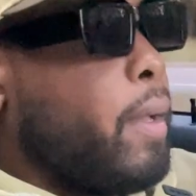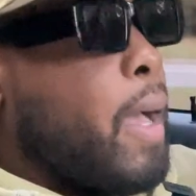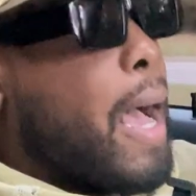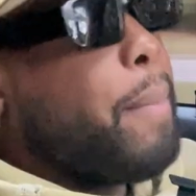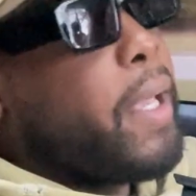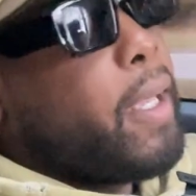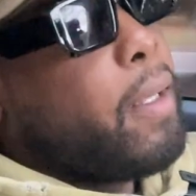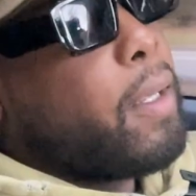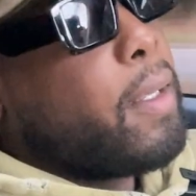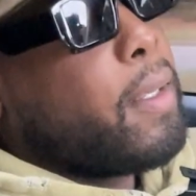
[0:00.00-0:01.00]
I mean,
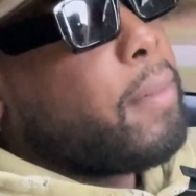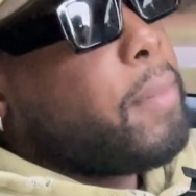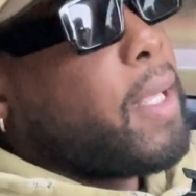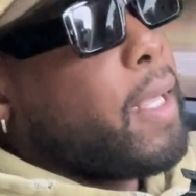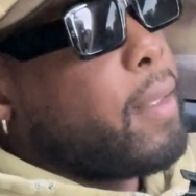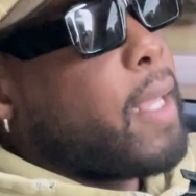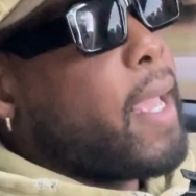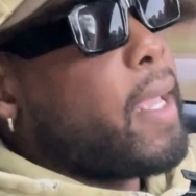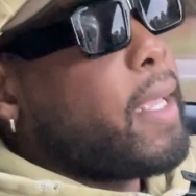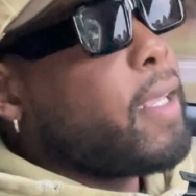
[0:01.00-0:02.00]

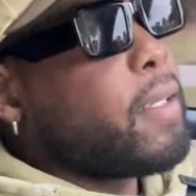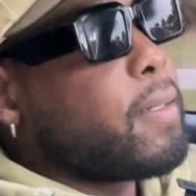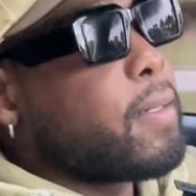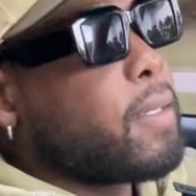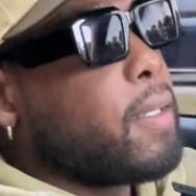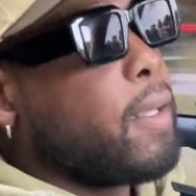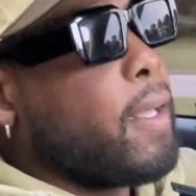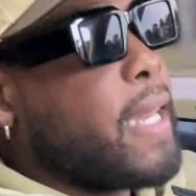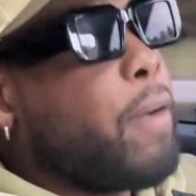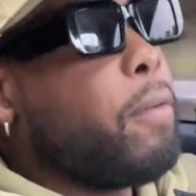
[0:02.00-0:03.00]

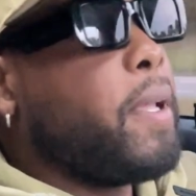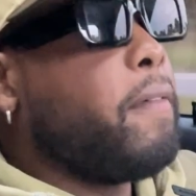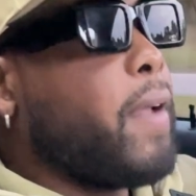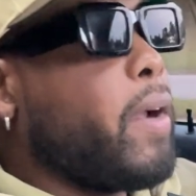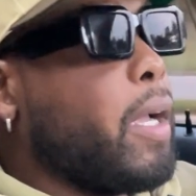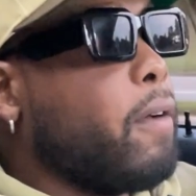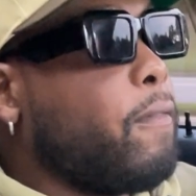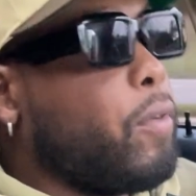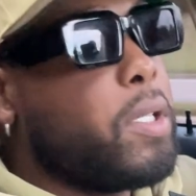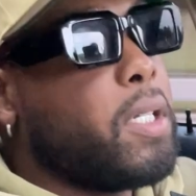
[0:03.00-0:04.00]
that would be a very
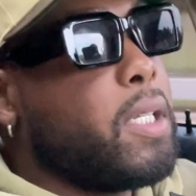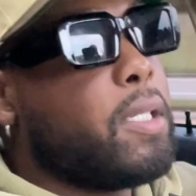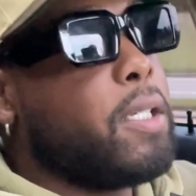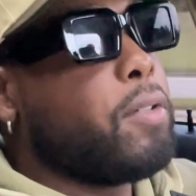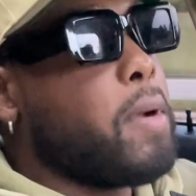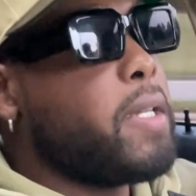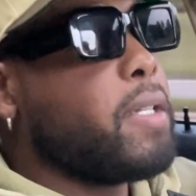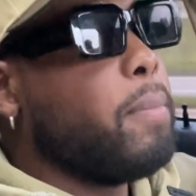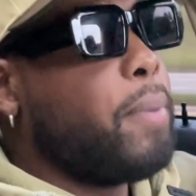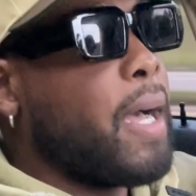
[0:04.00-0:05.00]
unfortunate
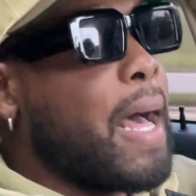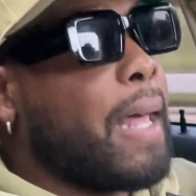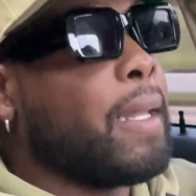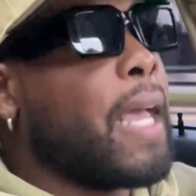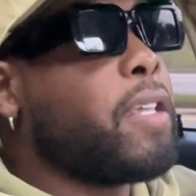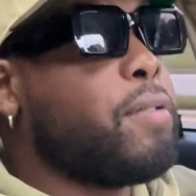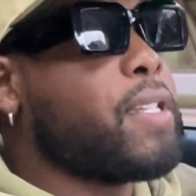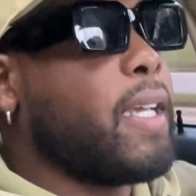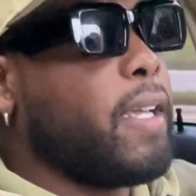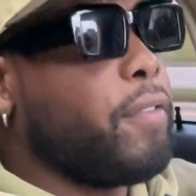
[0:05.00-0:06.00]
situation, but like you
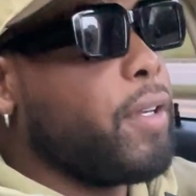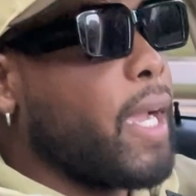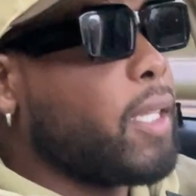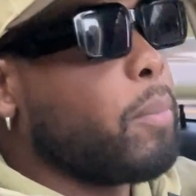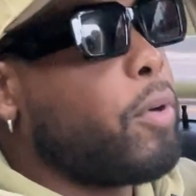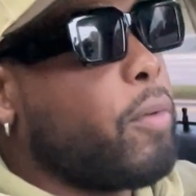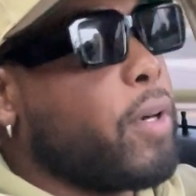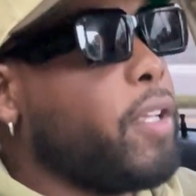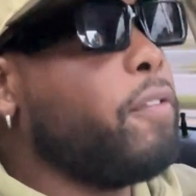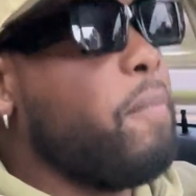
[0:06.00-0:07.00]
said, if you're at the point where
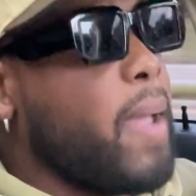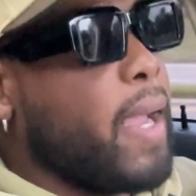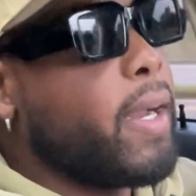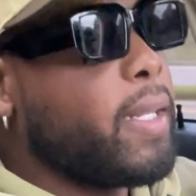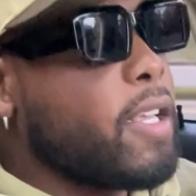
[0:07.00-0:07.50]
you married this